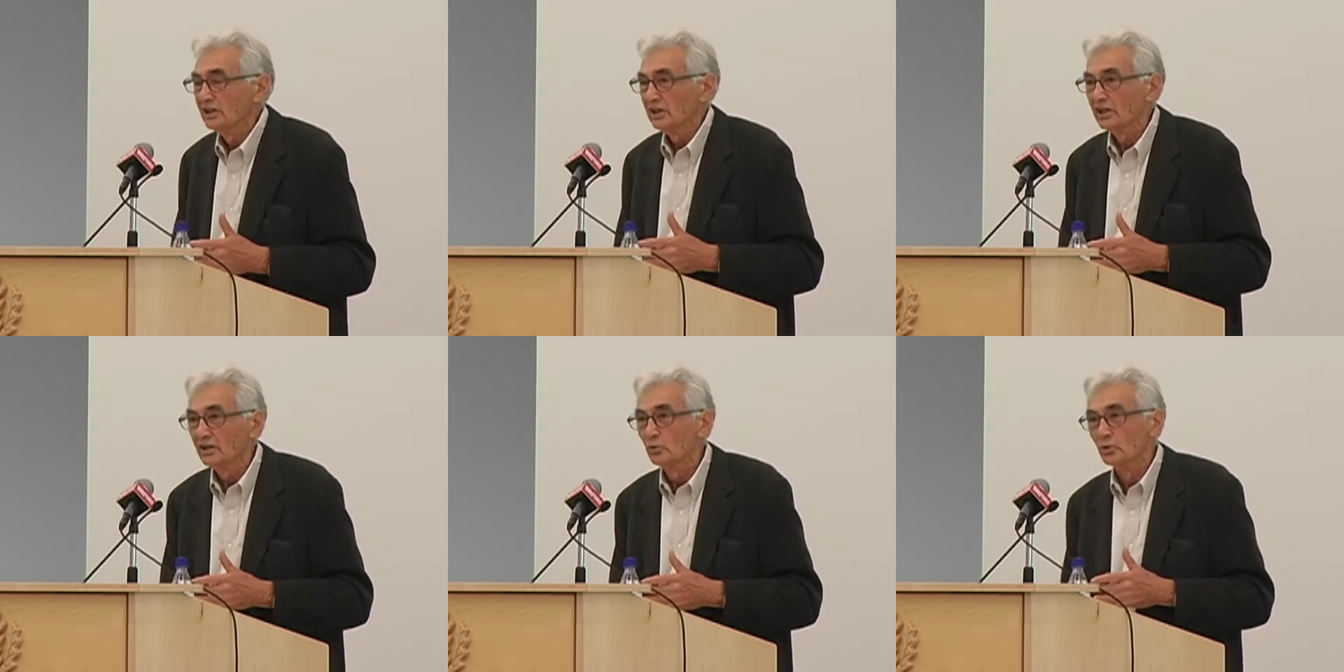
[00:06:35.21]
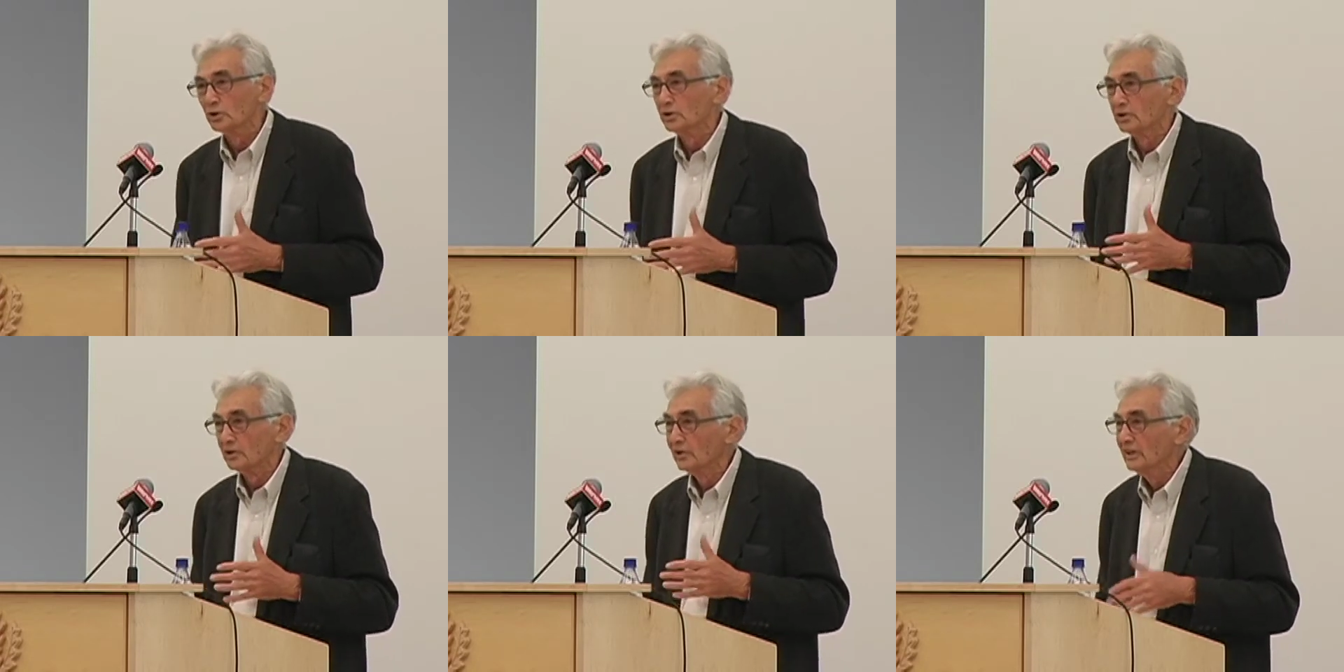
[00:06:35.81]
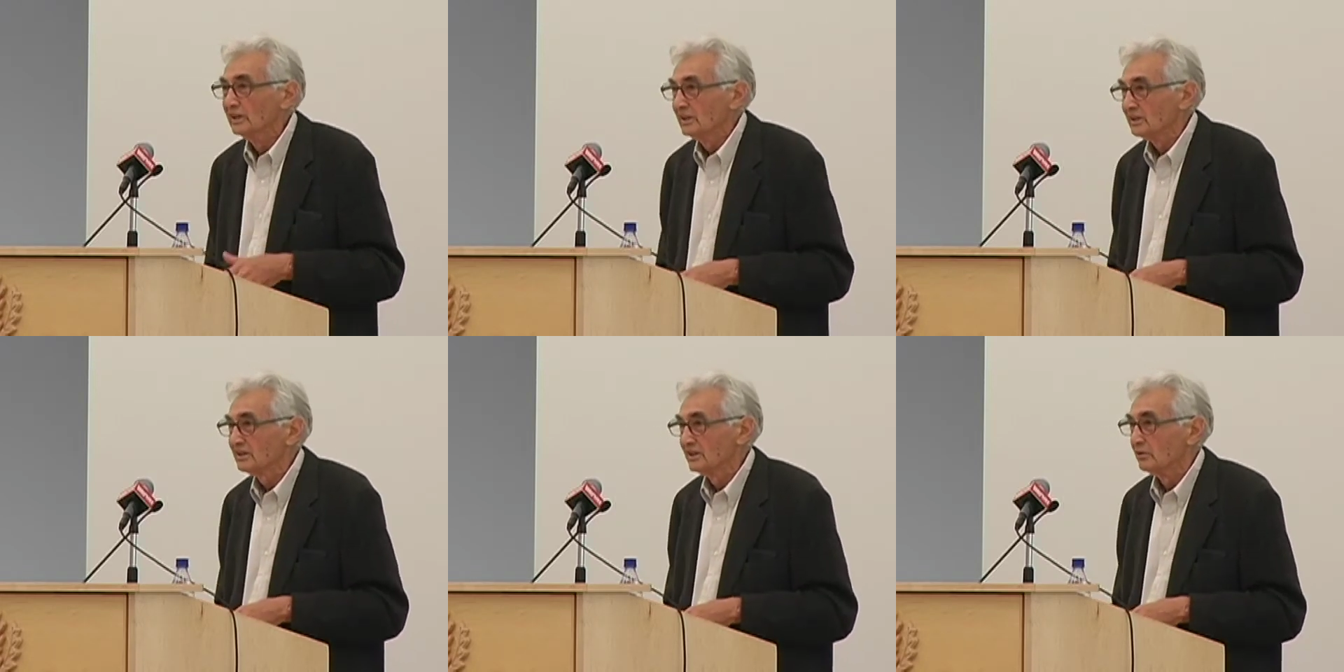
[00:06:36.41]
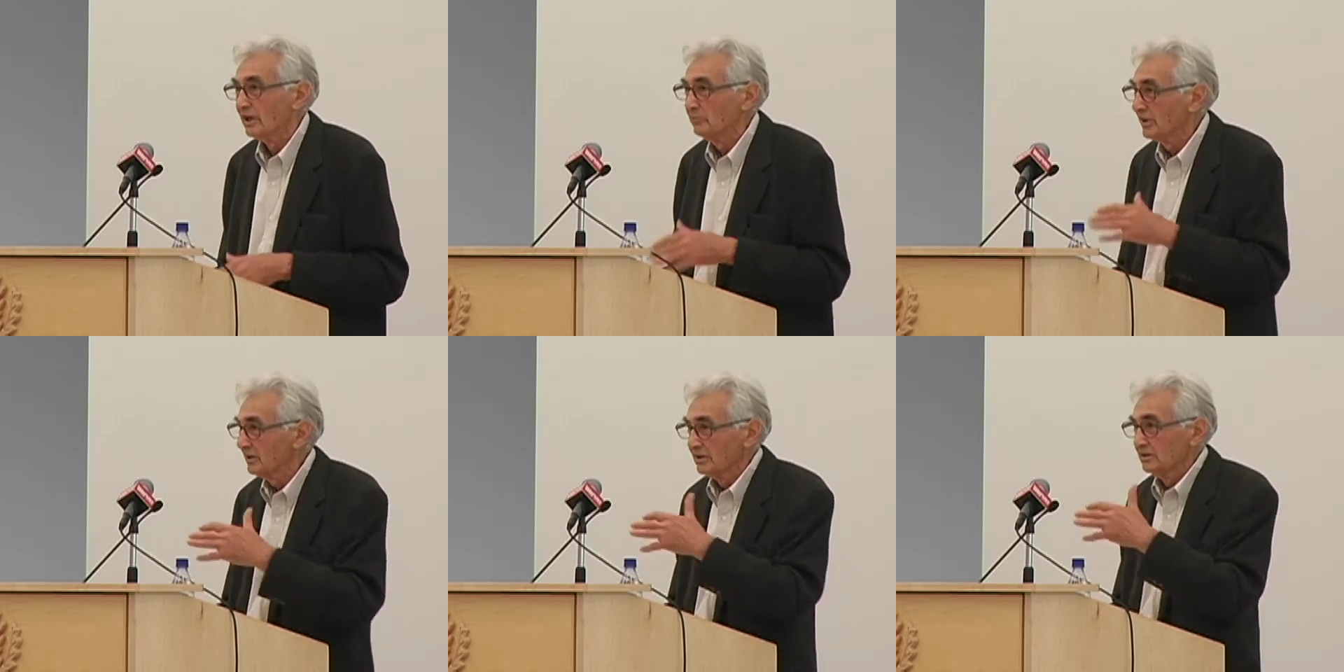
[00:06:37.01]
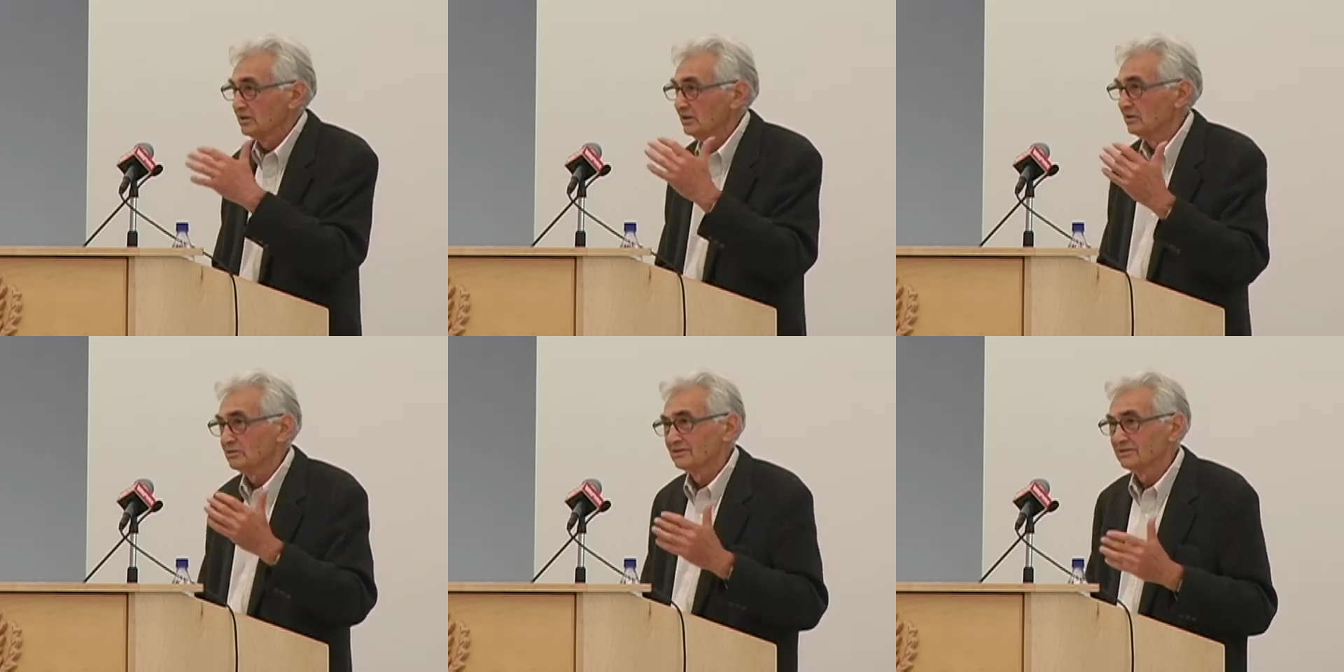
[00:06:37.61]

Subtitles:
in the world and so on. But, you know,